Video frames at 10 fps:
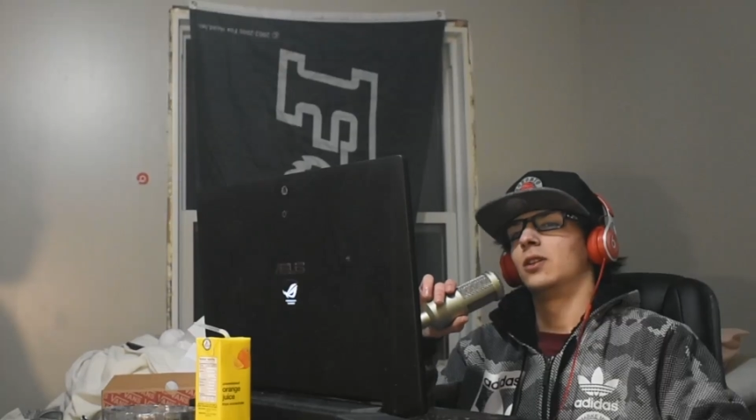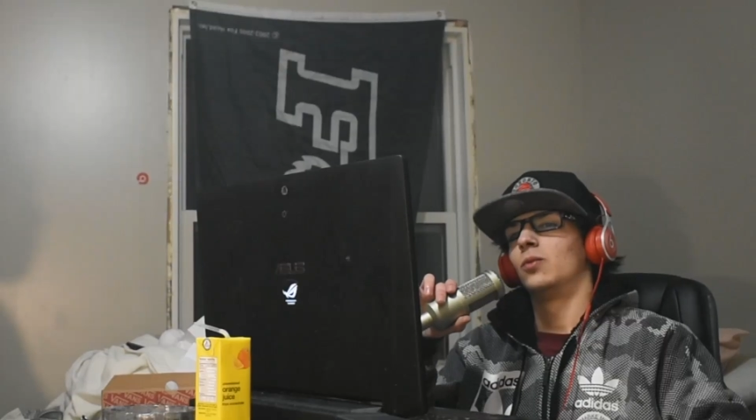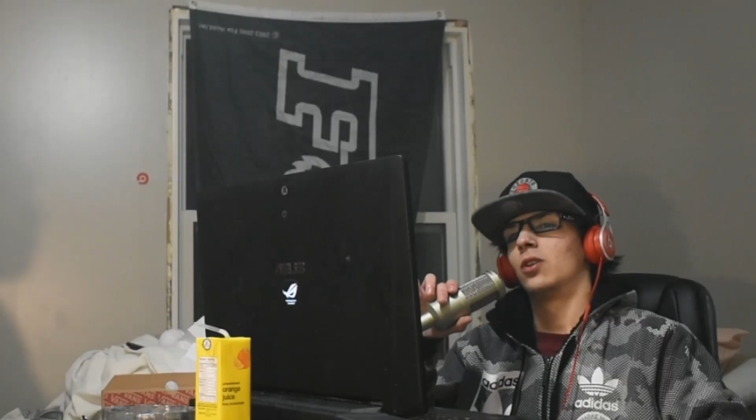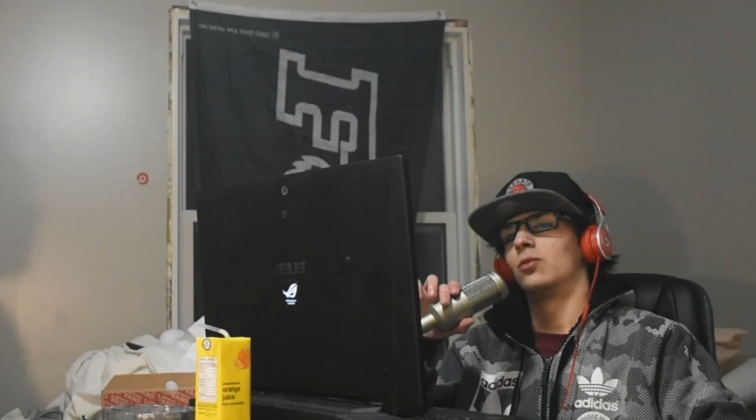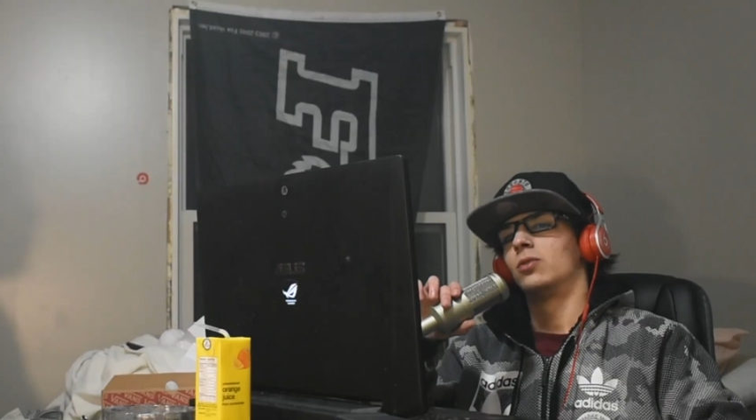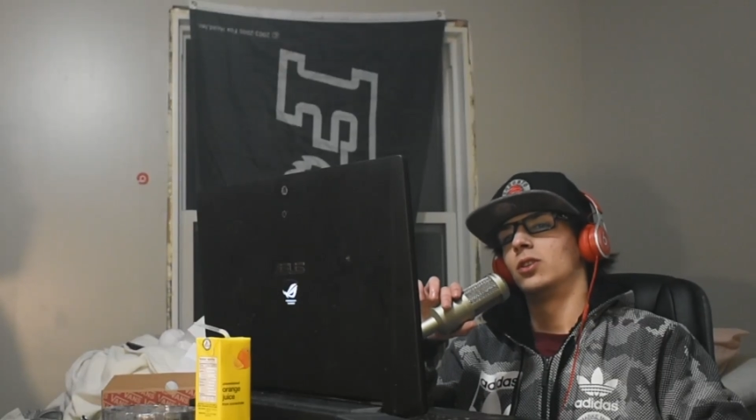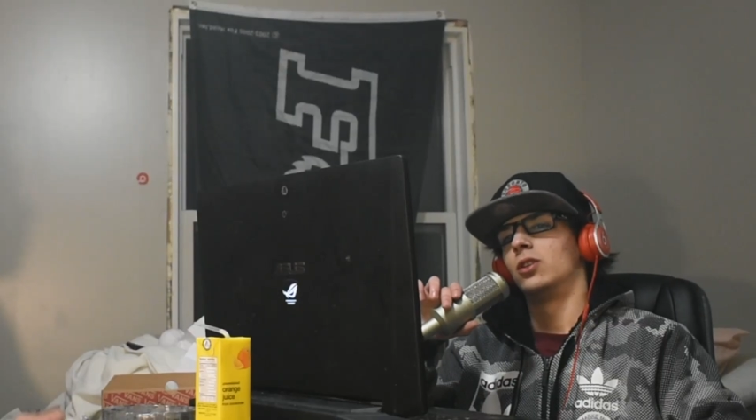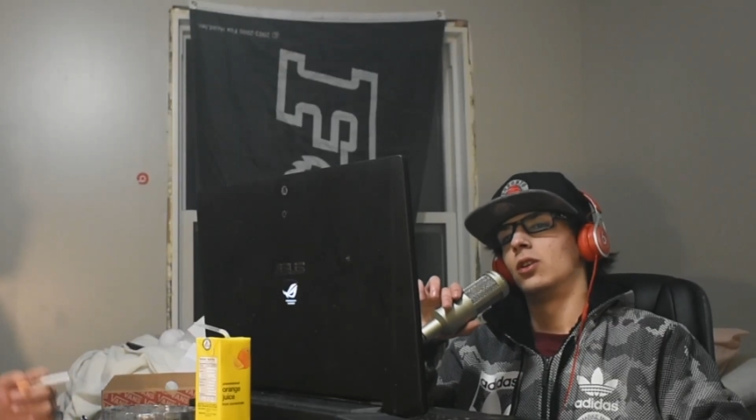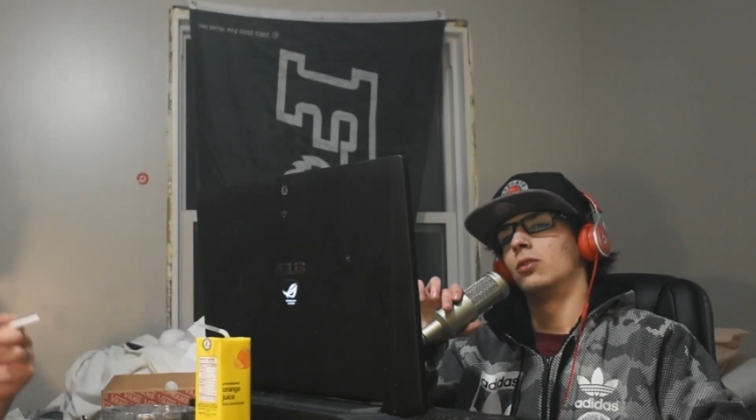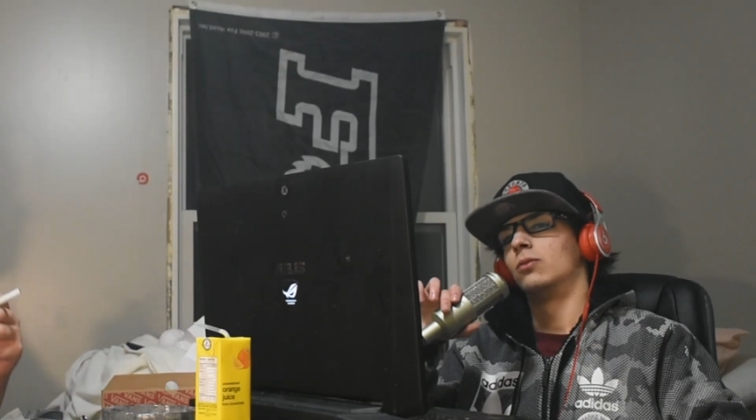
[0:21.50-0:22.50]
Thing we all want to
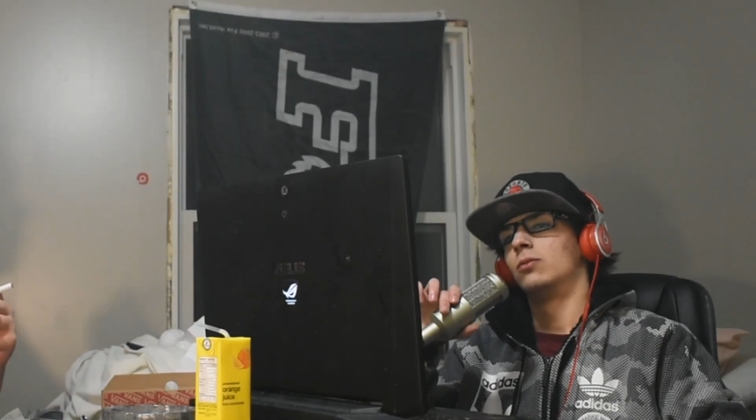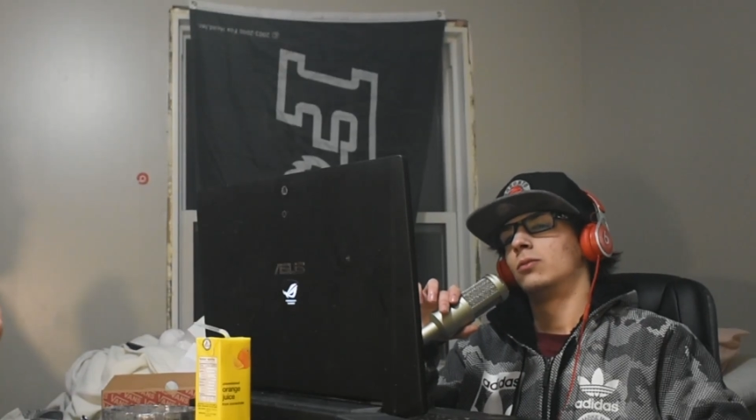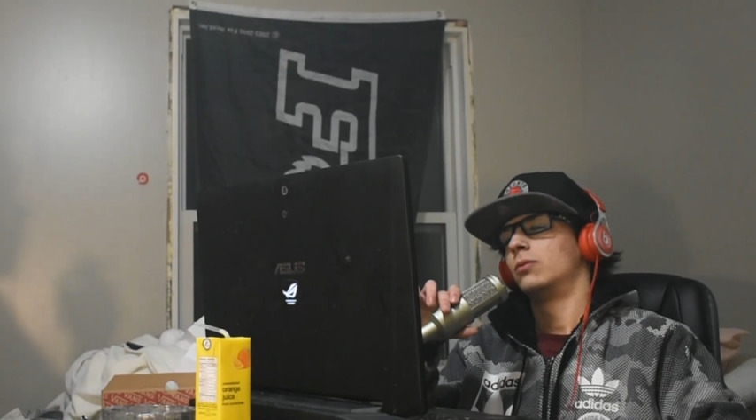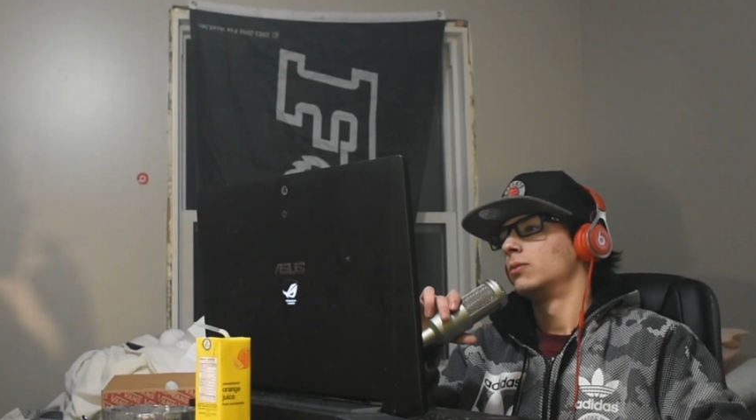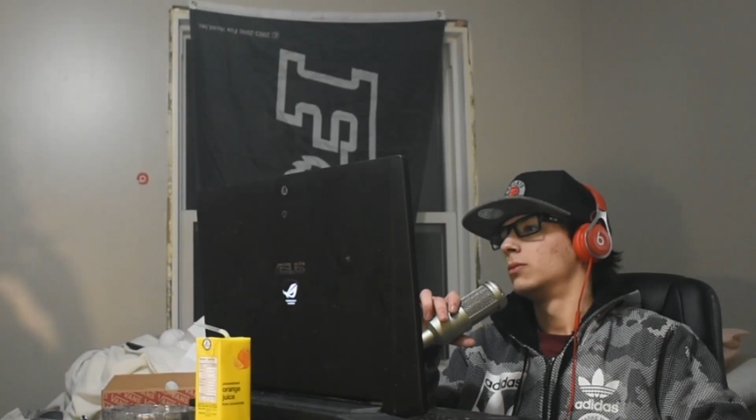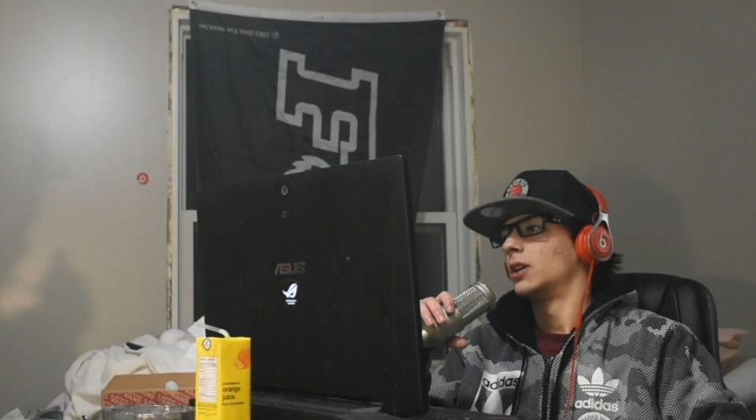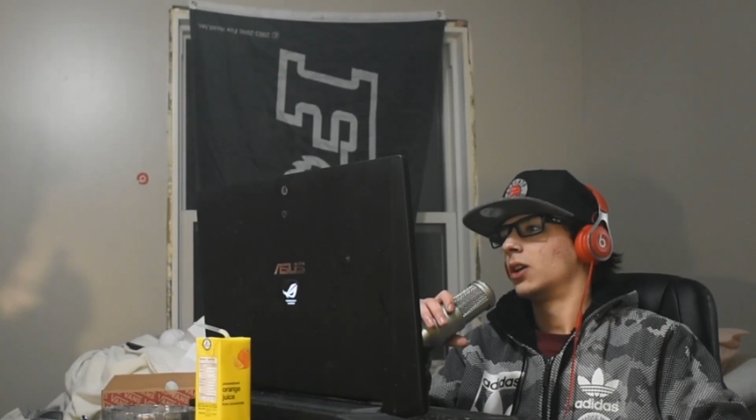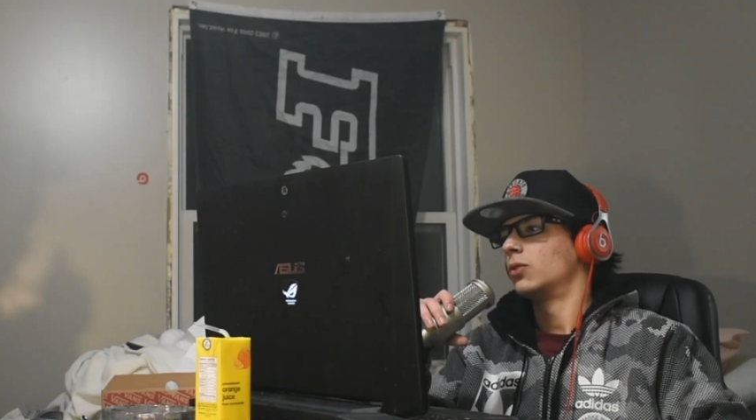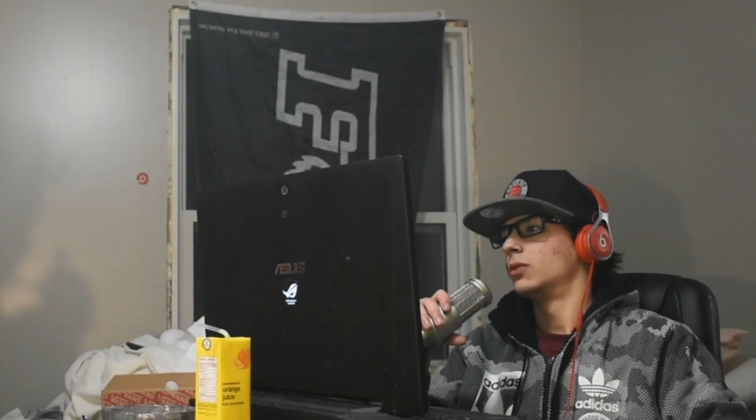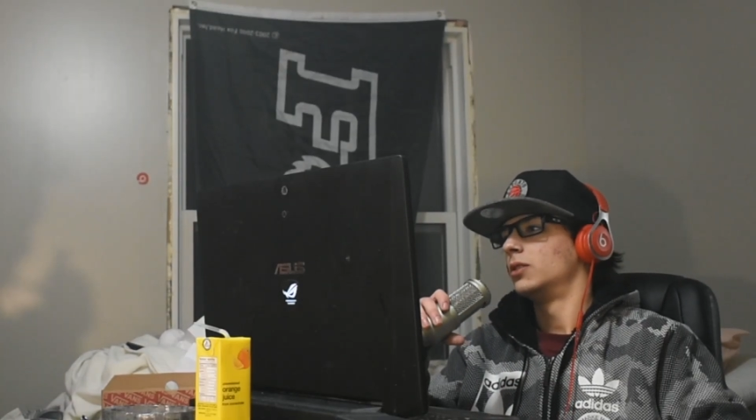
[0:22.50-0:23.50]
know.
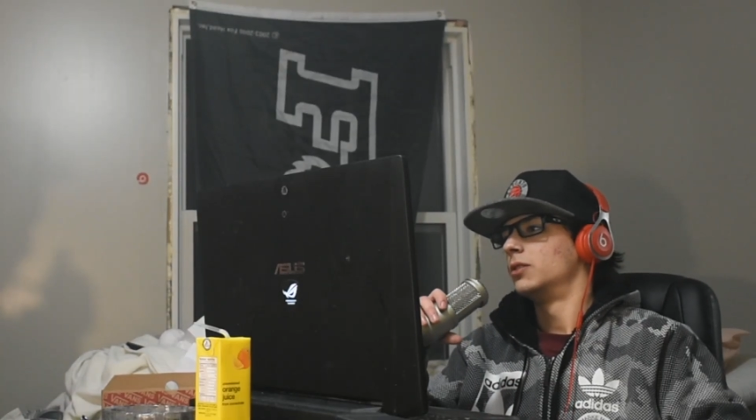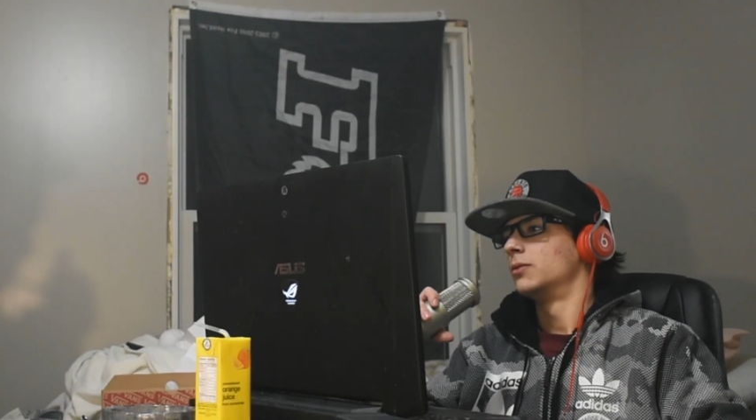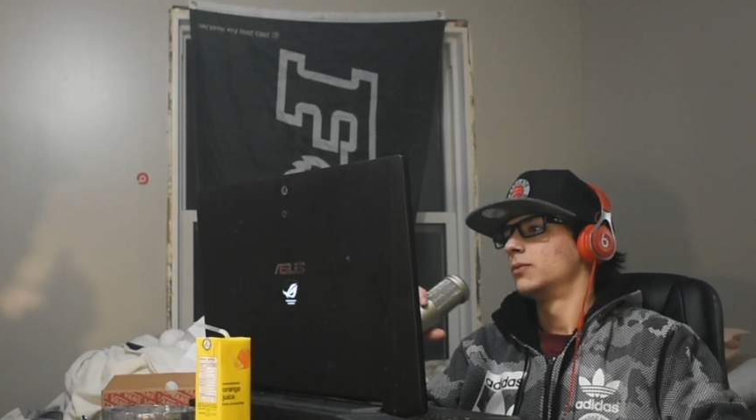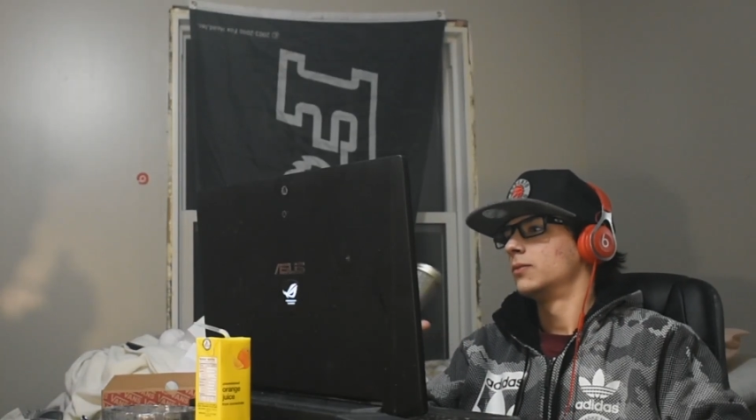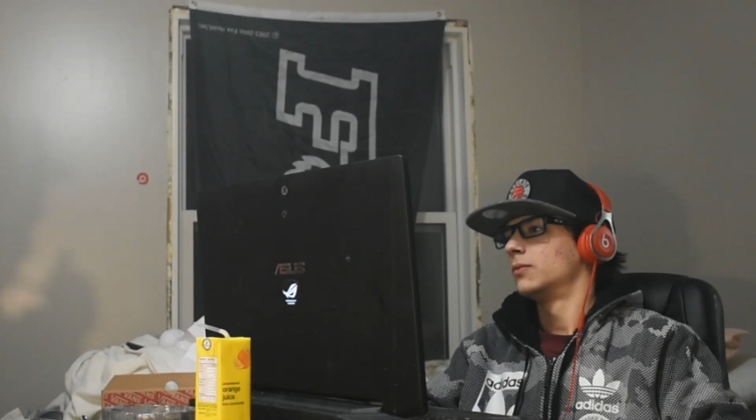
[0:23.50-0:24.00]
How old are you?